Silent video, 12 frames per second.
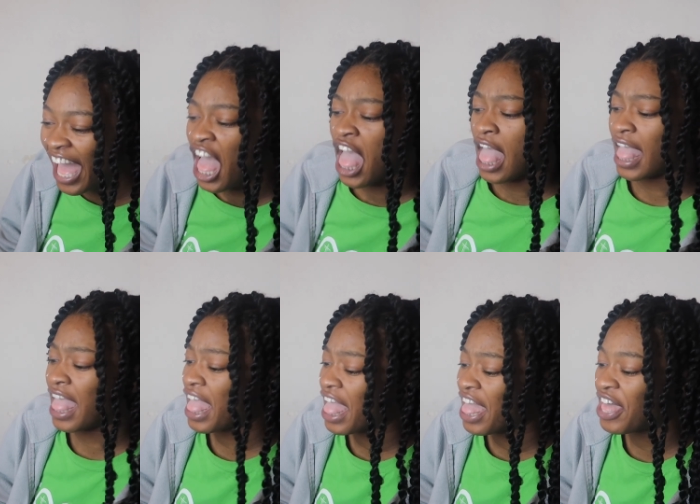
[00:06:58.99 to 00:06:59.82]
Cook
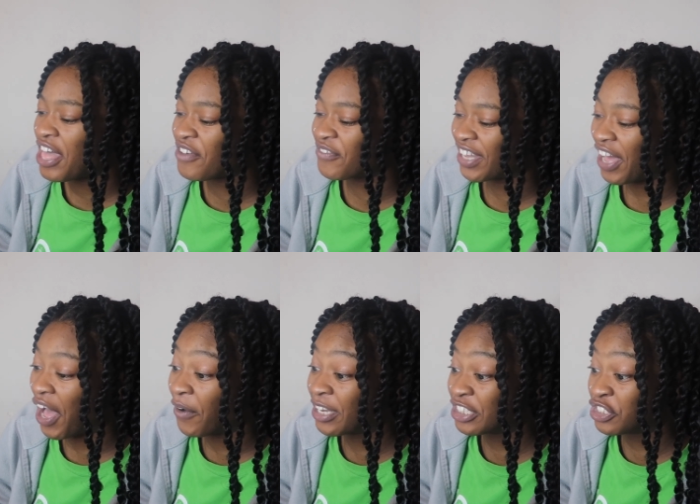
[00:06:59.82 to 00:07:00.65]
it up.
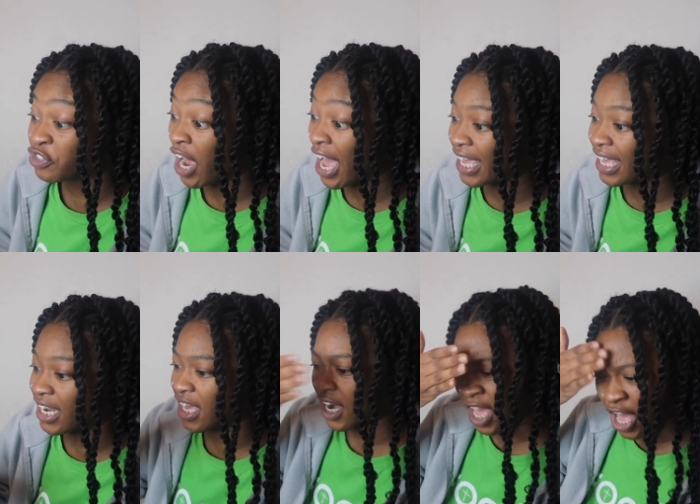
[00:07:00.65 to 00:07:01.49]
Oh, he's drying
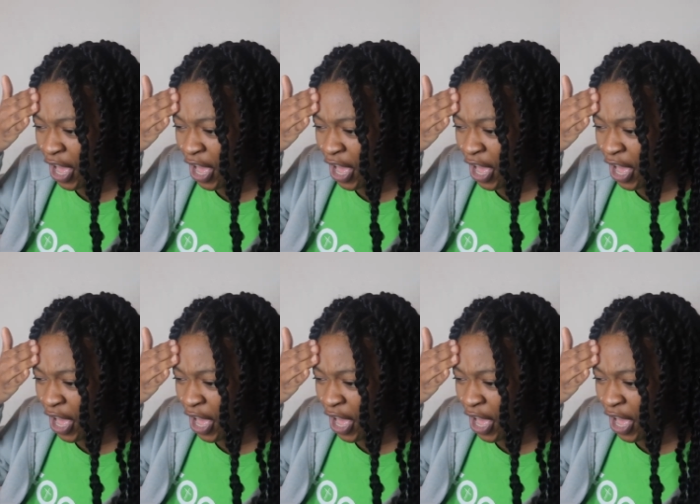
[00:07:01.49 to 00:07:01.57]
it.